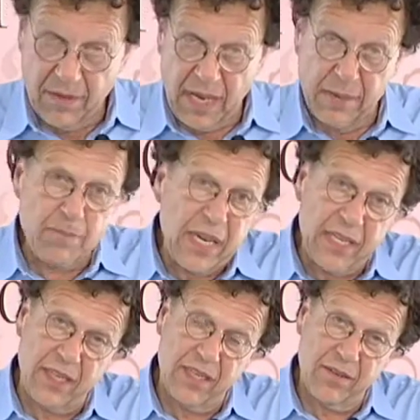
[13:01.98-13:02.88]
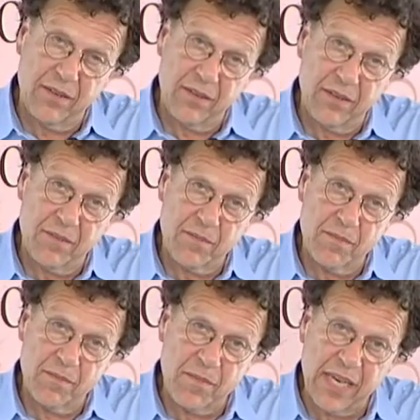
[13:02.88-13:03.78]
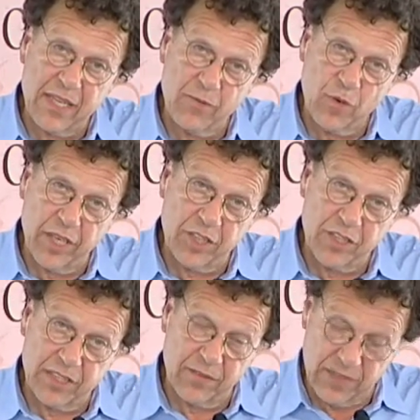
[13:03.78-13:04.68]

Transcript: on many, many voyages of